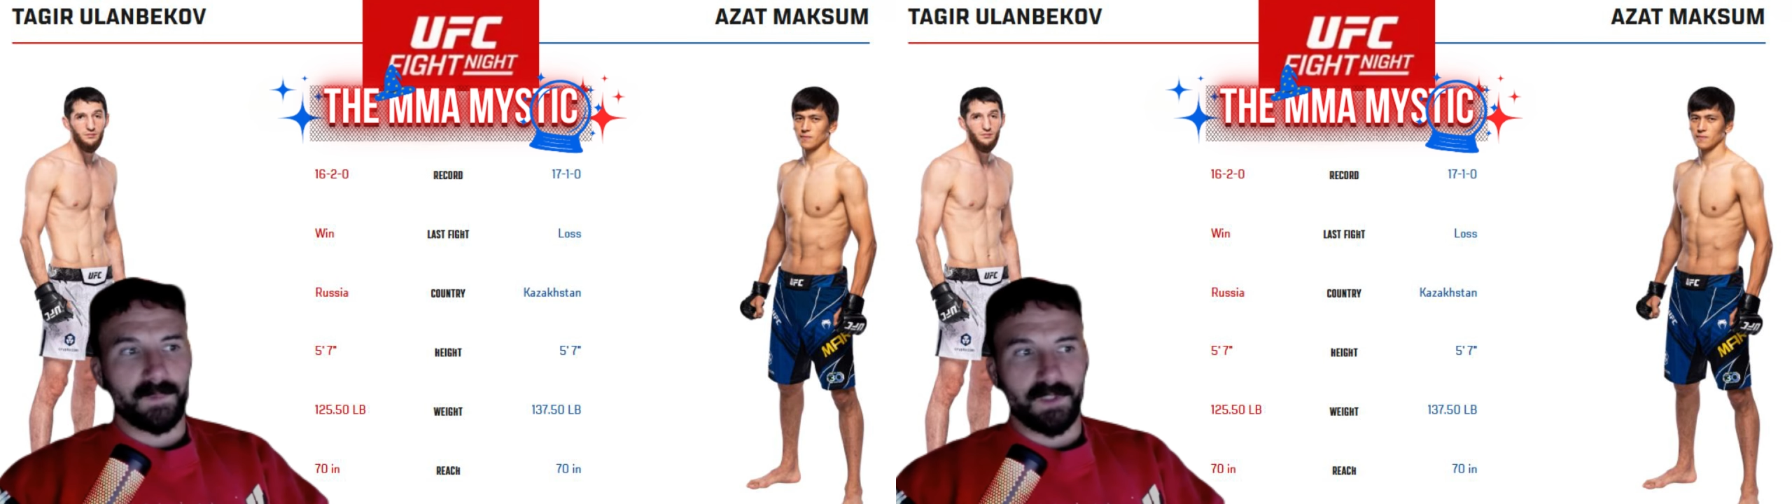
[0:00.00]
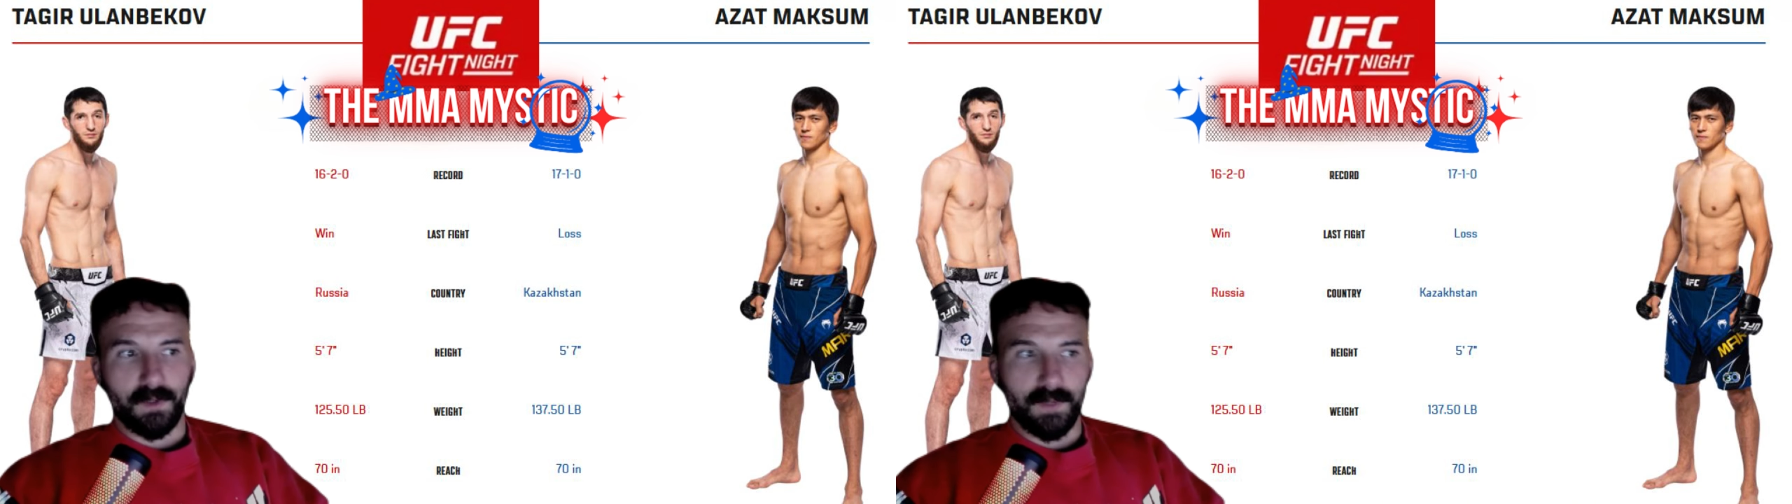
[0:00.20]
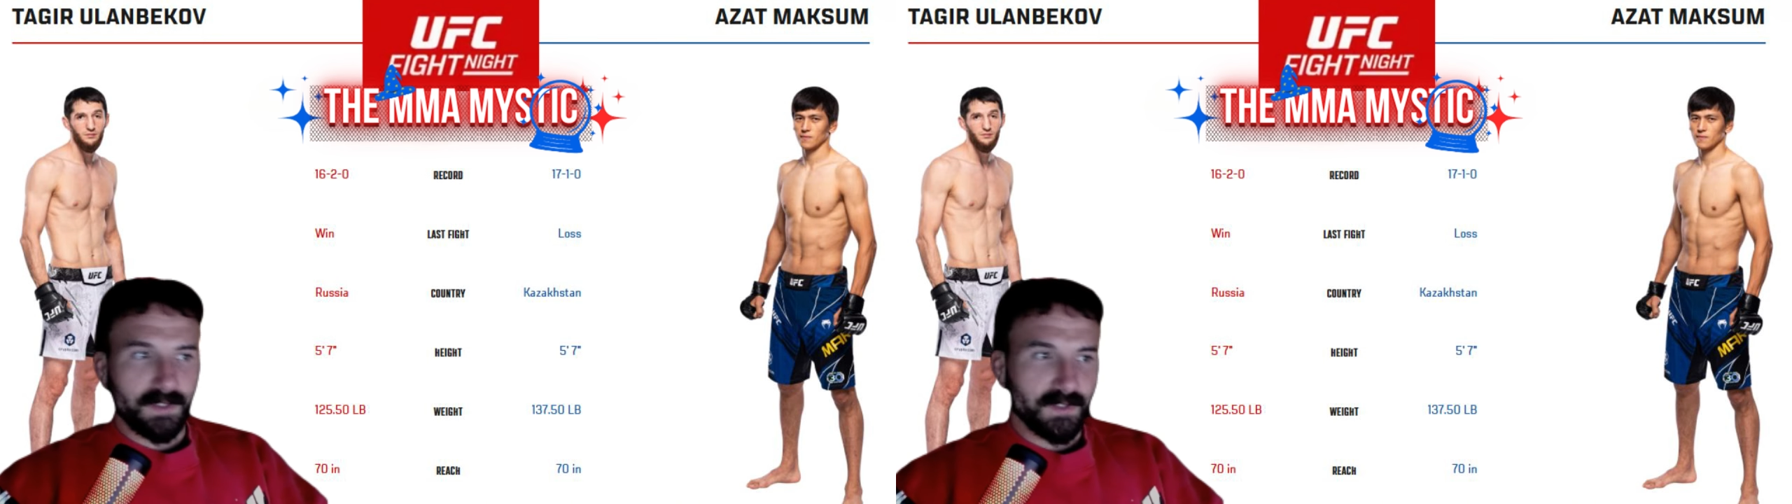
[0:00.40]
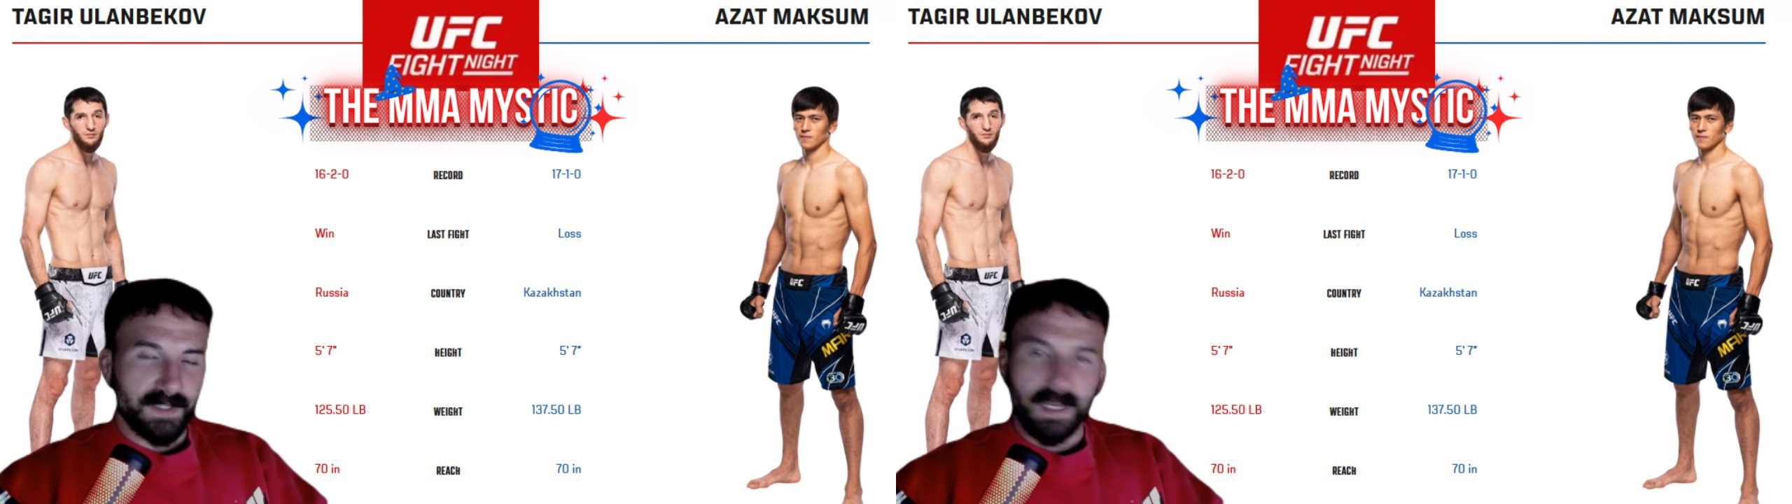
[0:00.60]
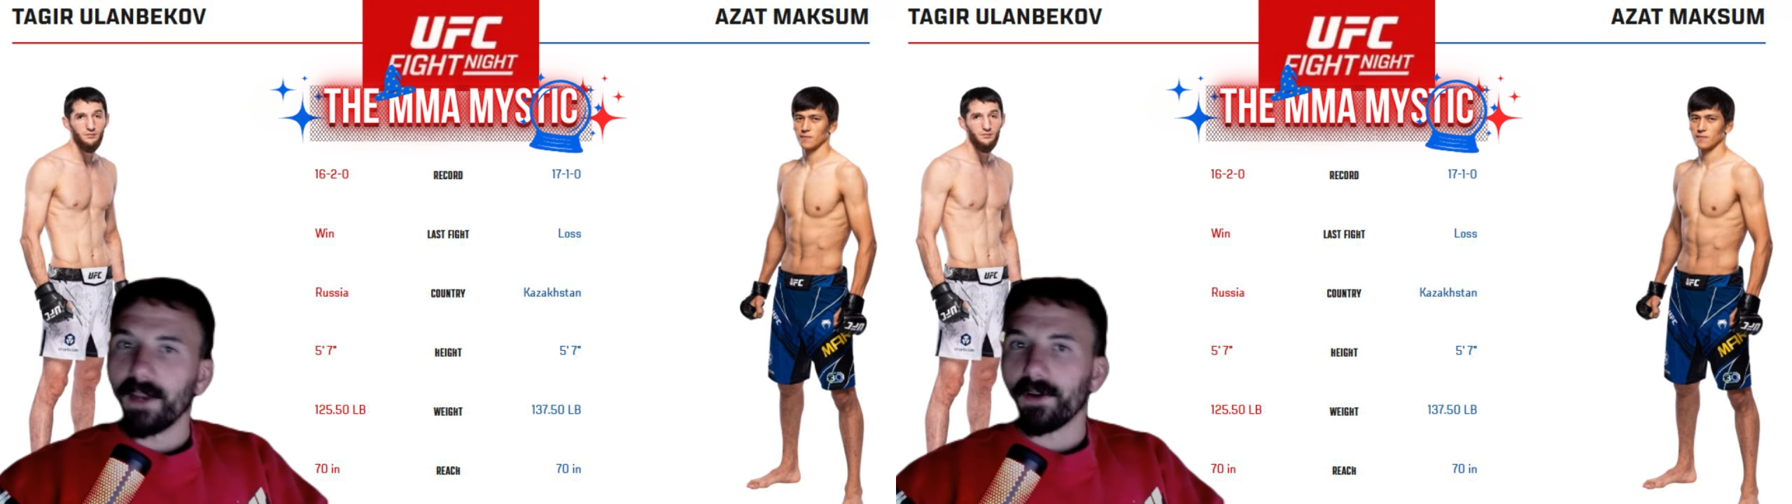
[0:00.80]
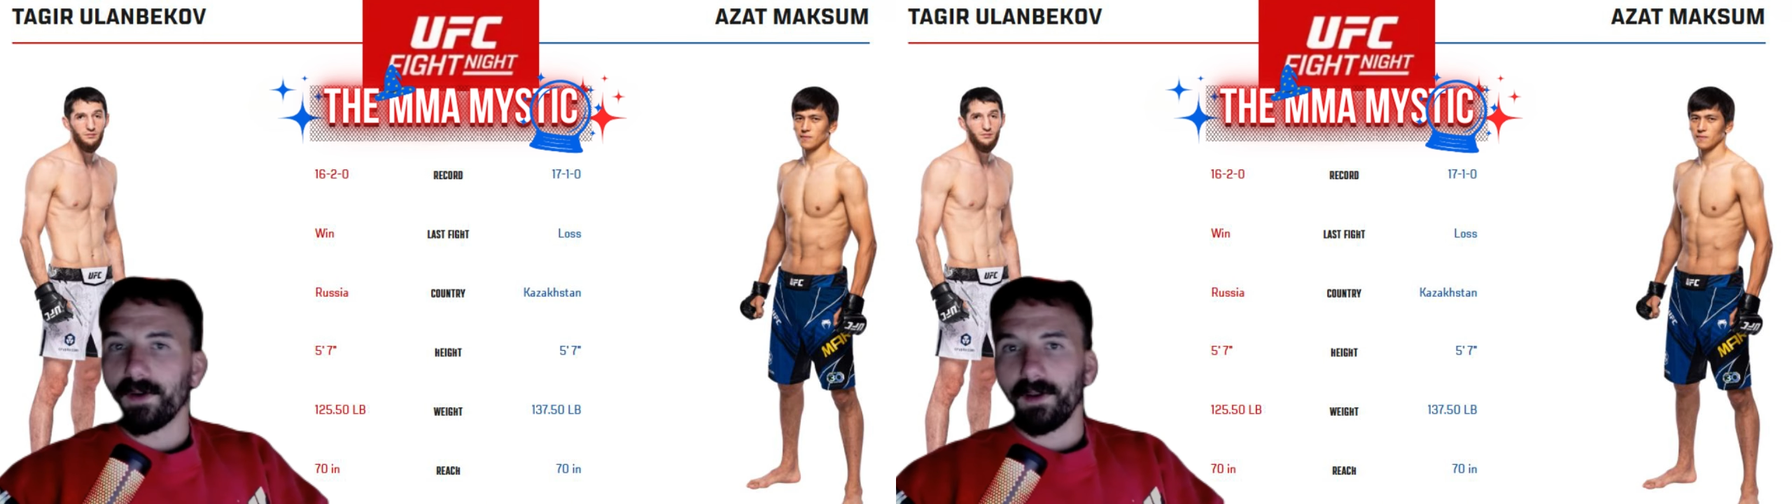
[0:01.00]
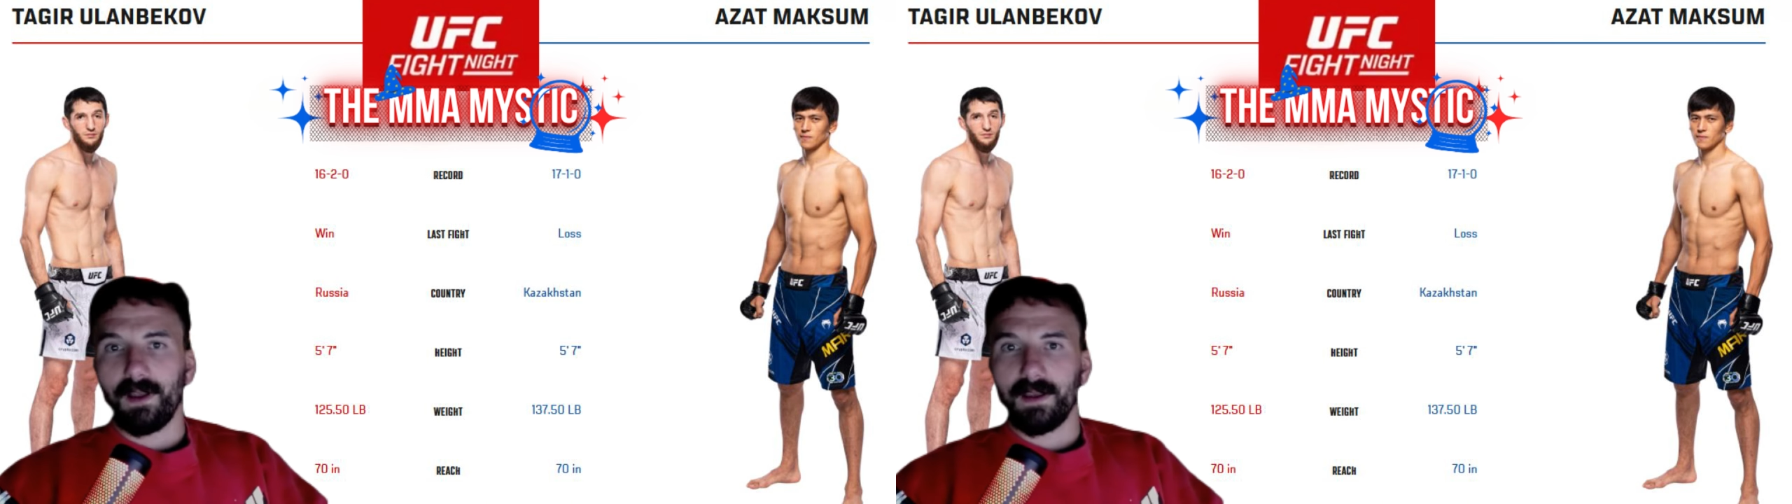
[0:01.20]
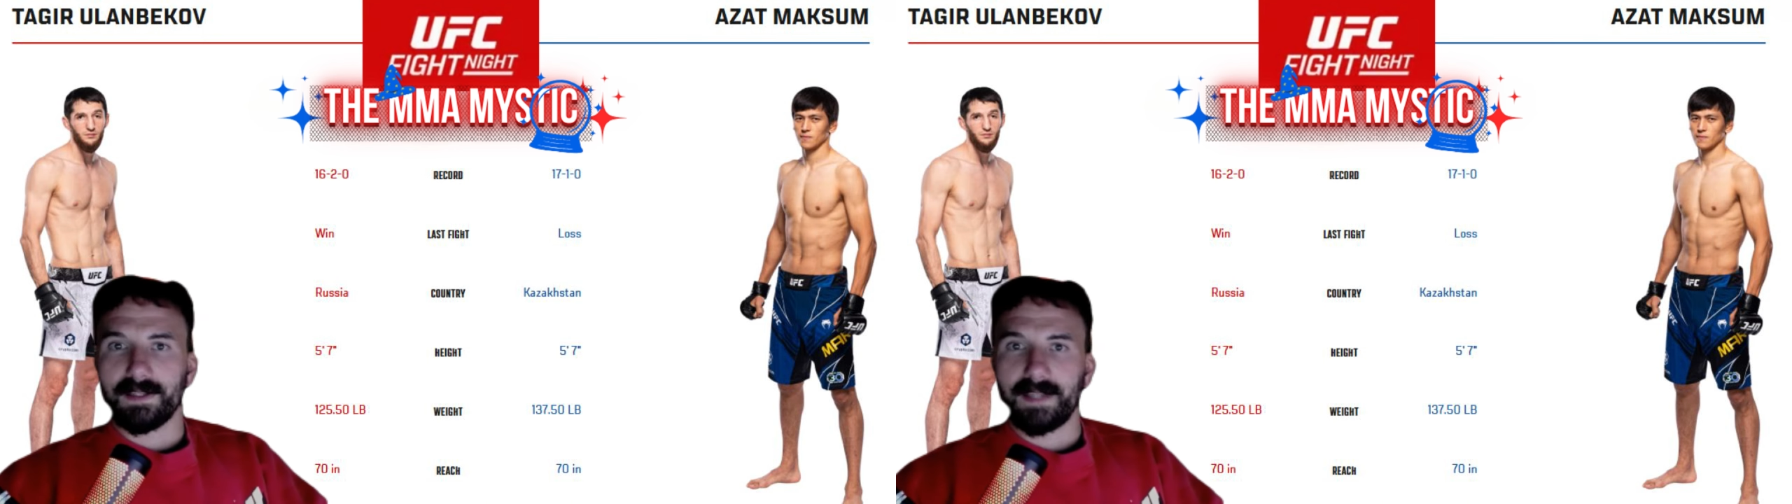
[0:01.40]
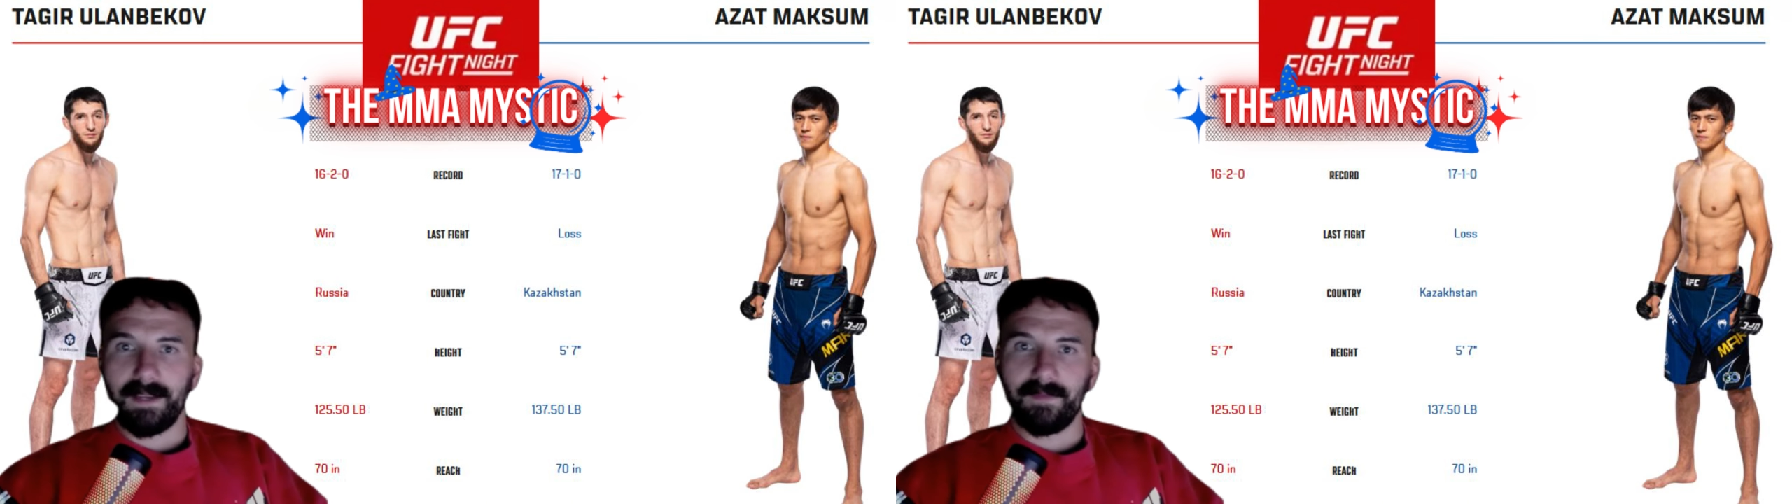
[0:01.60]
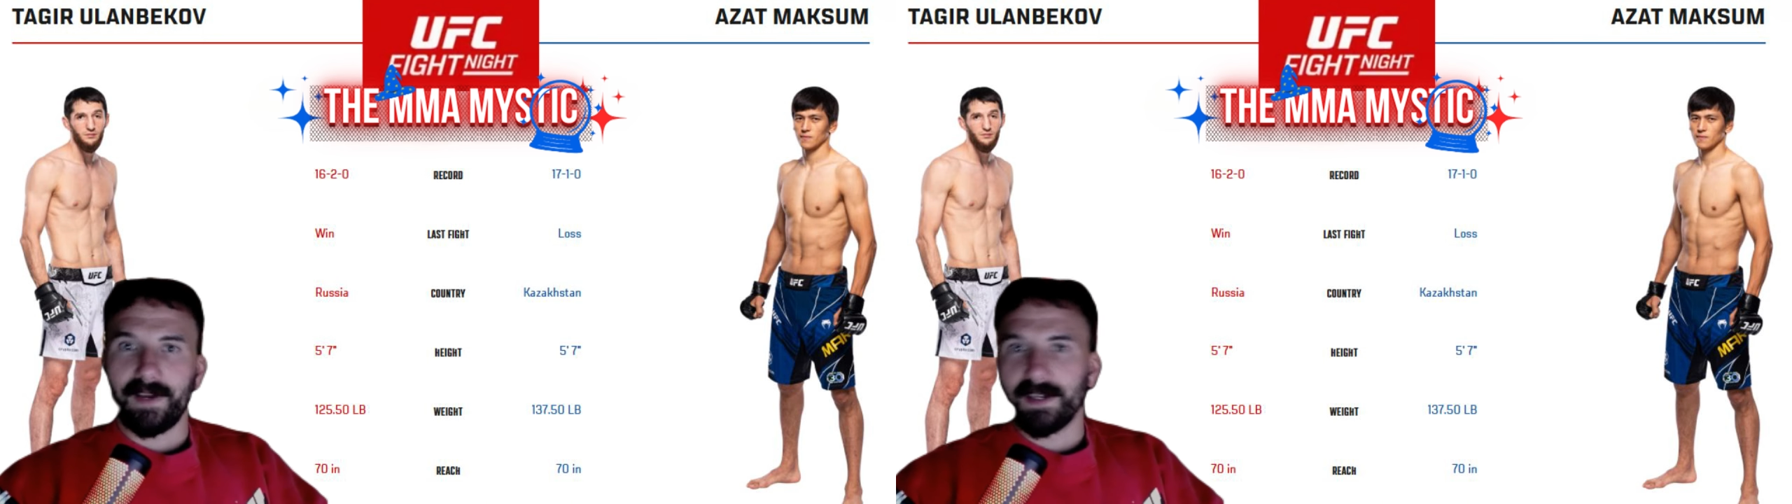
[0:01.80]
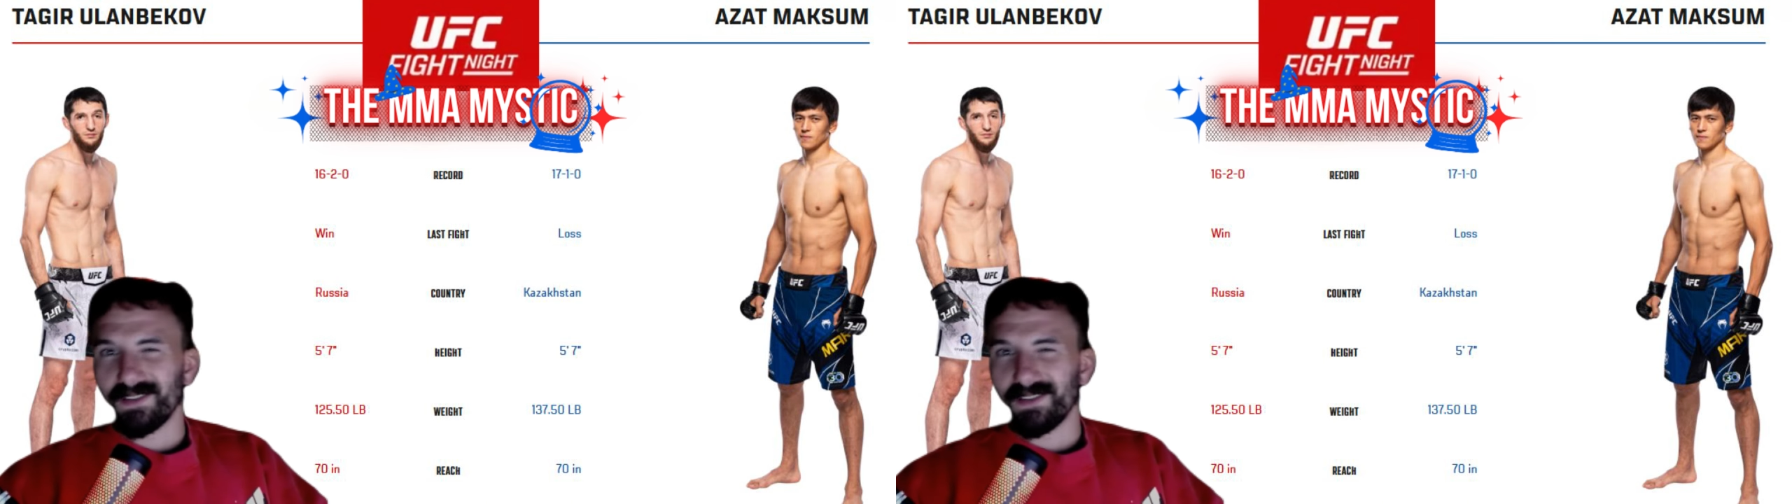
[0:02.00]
don't get your second career loss taking fights